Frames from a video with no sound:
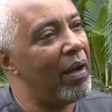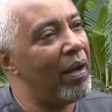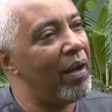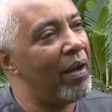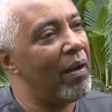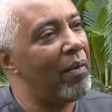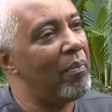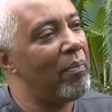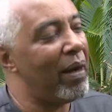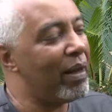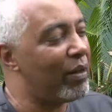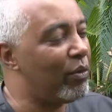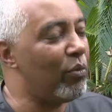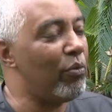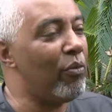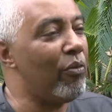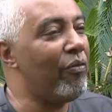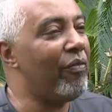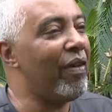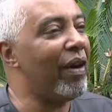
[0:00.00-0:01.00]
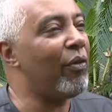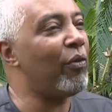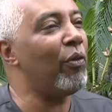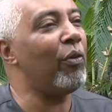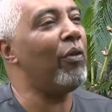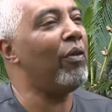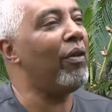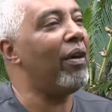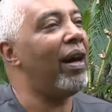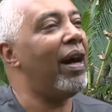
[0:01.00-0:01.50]
Sadly, world
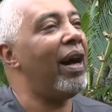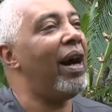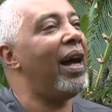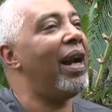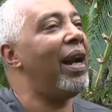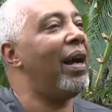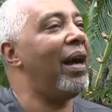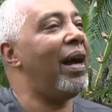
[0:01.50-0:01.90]
leaders are acting